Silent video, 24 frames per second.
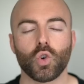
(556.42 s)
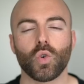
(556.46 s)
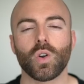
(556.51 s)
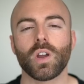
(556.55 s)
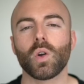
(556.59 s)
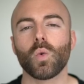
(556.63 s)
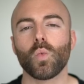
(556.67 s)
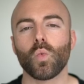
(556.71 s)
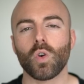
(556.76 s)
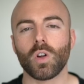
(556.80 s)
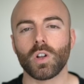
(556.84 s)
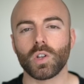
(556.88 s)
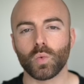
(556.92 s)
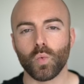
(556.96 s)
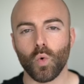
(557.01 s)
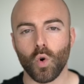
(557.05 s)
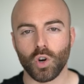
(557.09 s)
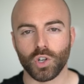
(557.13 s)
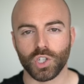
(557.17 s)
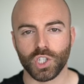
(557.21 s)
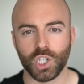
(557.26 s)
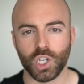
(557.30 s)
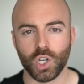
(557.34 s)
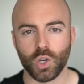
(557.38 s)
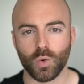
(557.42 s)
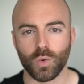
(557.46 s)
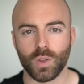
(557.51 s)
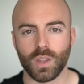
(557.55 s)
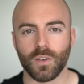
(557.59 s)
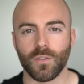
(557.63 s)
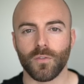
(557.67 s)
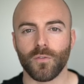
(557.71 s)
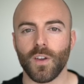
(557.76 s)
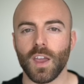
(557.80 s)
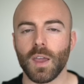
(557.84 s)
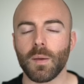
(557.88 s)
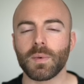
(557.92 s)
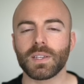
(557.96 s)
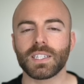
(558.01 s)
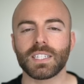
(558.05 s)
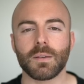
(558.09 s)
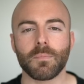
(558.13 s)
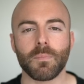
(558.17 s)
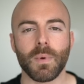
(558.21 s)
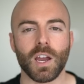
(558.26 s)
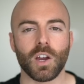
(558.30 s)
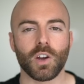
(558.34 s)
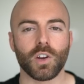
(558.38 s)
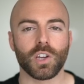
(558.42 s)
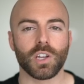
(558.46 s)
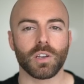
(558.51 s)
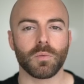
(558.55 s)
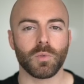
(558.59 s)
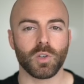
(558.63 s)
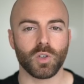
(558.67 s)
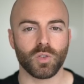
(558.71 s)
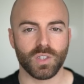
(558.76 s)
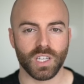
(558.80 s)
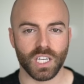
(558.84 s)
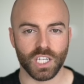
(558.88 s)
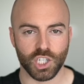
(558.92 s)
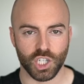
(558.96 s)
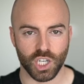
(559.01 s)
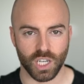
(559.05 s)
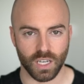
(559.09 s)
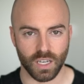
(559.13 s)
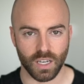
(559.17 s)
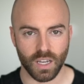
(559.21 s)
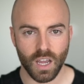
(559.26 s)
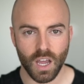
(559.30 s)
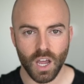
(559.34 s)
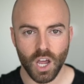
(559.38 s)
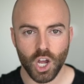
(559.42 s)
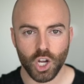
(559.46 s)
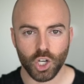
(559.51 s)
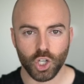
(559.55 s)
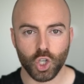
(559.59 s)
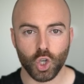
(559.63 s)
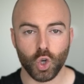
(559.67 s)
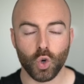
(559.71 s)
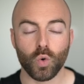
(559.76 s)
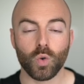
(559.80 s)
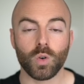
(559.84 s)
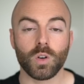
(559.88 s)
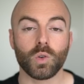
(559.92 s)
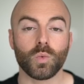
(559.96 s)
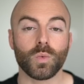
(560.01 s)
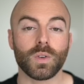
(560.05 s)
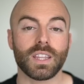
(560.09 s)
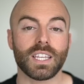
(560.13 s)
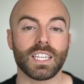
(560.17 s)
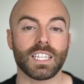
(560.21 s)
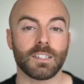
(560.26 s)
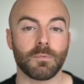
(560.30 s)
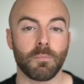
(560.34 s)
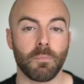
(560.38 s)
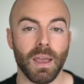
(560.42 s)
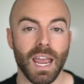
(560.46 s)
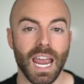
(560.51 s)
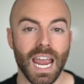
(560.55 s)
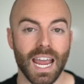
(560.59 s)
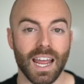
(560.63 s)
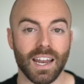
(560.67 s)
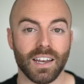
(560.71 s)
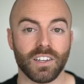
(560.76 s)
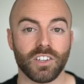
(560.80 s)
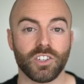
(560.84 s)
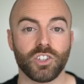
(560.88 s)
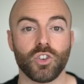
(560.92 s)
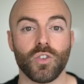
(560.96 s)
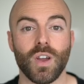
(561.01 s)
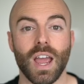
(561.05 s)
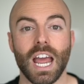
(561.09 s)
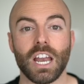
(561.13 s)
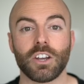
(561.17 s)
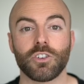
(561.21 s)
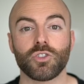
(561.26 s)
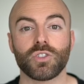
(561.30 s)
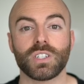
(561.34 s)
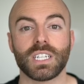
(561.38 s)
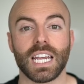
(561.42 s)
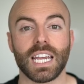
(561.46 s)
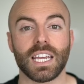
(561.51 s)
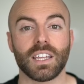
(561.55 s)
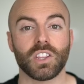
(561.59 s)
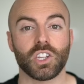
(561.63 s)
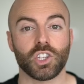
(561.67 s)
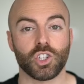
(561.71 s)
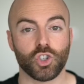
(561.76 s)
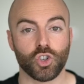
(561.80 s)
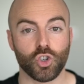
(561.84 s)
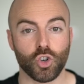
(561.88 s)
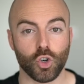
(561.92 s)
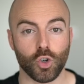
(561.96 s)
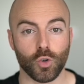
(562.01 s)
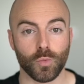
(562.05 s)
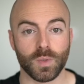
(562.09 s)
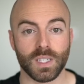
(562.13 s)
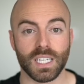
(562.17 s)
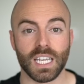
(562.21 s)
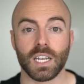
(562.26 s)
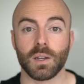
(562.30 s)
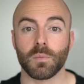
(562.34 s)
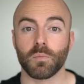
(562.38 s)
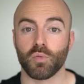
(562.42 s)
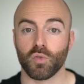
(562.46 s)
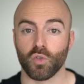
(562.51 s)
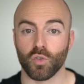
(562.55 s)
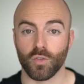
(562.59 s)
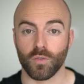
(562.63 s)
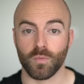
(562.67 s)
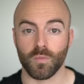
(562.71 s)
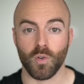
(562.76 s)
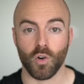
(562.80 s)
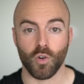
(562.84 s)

During World War II, the famous American musician toured with his band to entertain the troops and improve